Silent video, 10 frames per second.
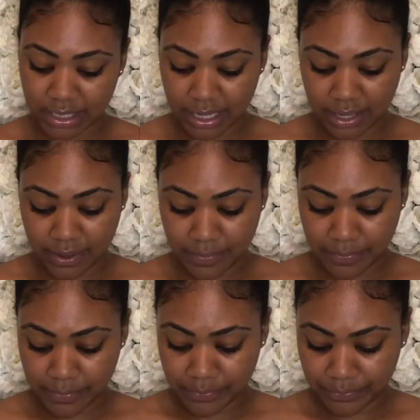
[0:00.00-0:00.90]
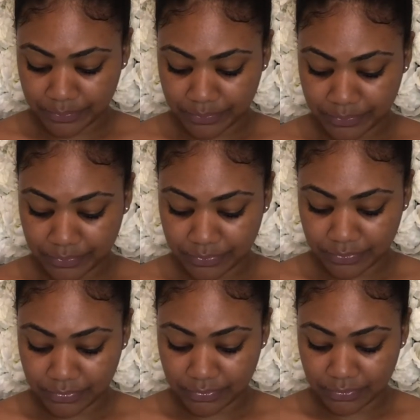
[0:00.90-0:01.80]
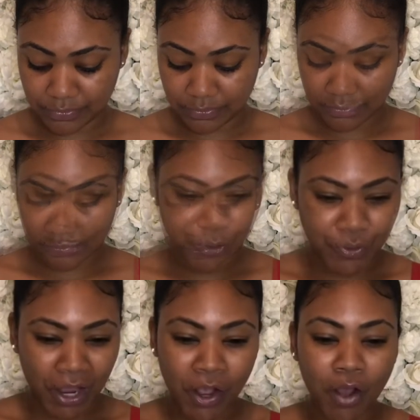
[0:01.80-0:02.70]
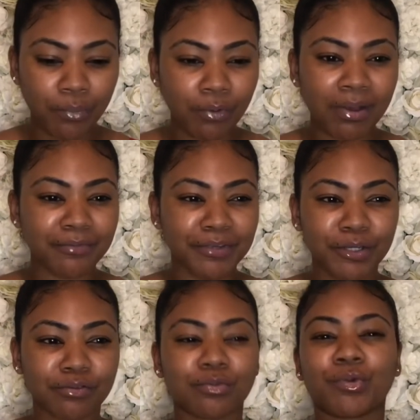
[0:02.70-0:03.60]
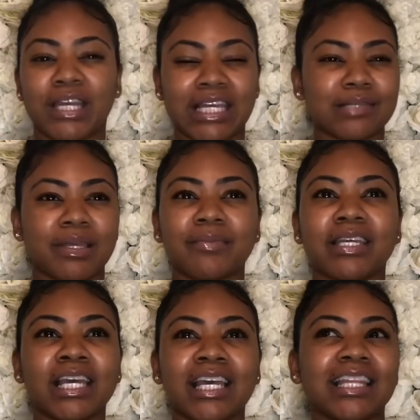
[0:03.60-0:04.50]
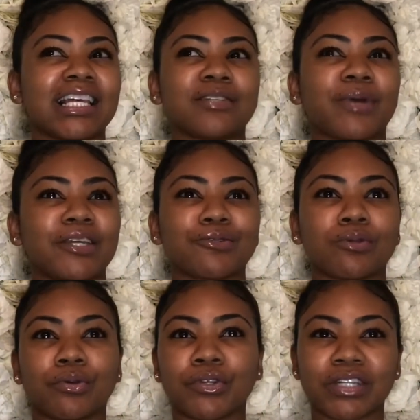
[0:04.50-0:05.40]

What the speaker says: I don't know, I can't put my finger on what it is. Maybe that's why it's so good.